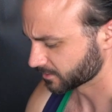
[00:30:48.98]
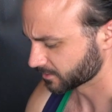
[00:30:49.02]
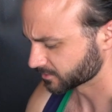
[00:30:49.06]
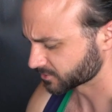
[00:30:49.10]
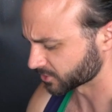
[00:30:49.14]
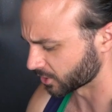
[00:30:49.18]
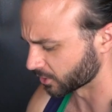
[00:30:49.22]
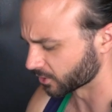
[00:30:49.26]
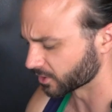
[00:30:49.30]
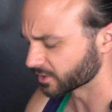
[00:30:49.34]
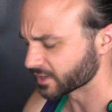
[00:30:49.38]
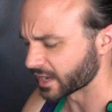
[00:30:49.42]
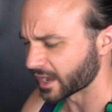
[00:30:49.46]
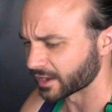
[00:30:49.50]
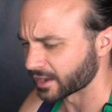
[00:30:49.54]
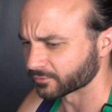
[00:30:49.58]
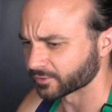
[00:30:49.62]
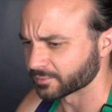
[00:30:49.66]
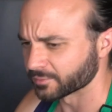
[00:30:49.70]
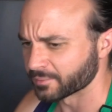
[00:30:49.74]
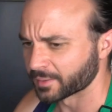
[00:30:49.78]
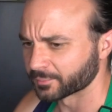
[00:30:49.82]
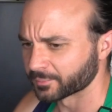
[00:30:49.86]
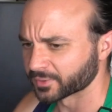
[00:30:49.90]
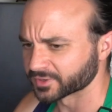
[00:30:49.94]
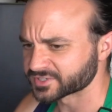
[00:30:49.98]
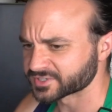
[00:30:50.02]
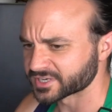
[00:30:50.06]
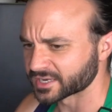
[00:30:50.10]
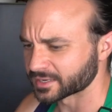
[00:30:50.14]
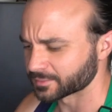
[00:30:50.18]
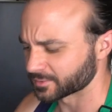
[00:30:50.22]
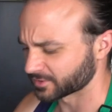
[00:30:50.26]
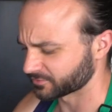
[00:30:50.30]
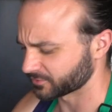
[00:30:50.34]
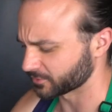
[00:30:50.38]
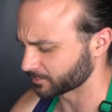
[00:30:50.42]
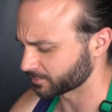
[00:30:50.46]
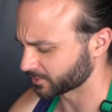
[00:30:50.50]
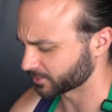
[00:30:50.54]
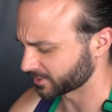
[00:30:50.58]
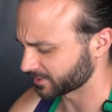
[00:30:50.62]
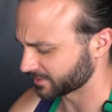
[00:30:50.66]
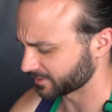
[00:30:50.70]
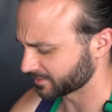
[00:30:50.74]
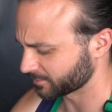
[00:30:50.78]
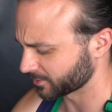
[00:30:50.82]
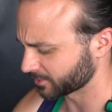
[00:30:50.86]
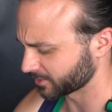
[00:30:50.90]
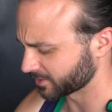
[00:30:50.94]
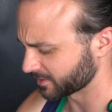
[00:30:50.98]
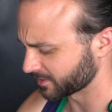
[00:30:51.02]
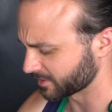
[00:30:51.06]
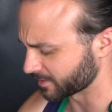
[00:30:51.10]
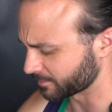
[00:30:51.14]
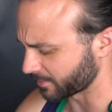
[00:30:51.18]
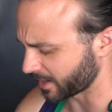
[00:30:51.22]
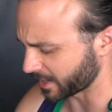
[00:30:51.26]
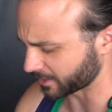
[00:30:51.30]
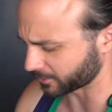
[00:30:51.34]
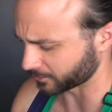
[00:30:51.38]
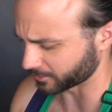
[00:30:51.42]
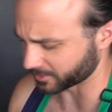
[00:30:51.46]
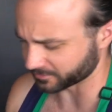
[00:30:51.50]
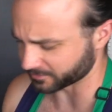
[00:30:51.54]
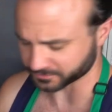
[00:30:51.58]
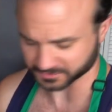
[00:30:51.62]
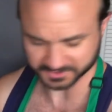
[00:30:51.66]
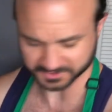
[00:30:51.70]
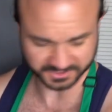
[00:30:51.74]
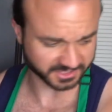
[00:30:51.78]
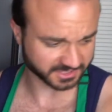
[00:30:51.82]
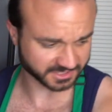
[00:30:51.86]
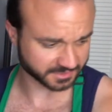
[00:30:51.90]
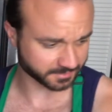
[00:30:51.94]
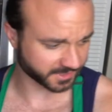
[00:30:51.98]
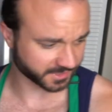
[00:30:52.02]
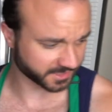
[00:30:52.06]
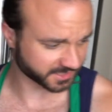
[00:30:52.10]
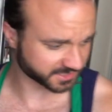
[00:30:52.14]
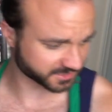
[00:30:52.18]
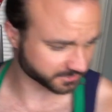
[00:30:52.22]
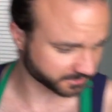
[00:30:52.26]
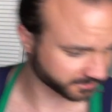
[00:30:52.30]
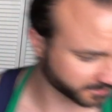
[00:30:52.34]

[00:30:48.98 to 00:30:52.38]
Remember team, if you put it in the microwave for 6 minutes,